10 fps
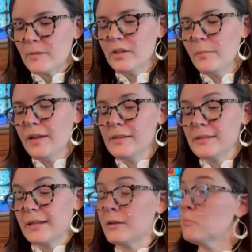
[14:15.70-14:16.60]
And the man
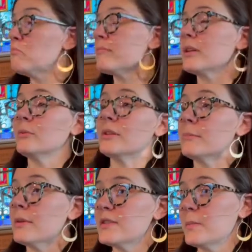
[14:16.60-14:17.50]
said, well, it
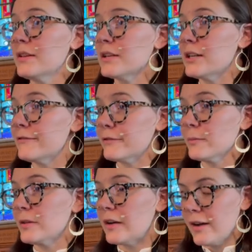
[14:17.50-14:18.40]
must be a gift
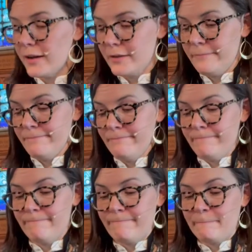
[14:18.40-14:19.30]
from God.
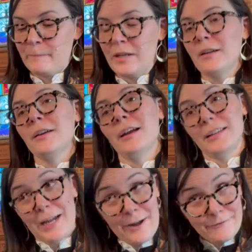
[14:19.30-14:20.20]
I
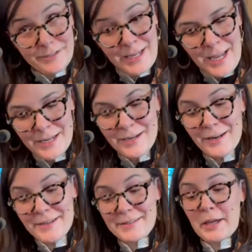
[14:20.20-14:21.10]
laughed again and
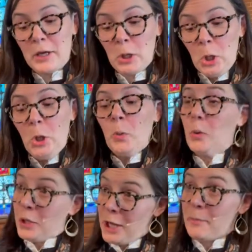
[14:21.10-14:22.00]
I said,
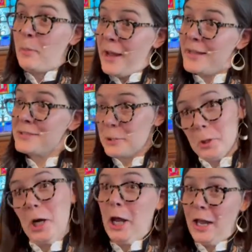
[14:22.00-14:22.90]
well, I'm a pastor
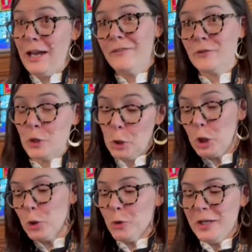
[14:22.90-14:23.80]
and I have to
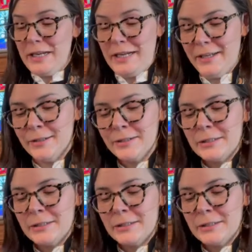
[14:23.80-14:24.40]
agree.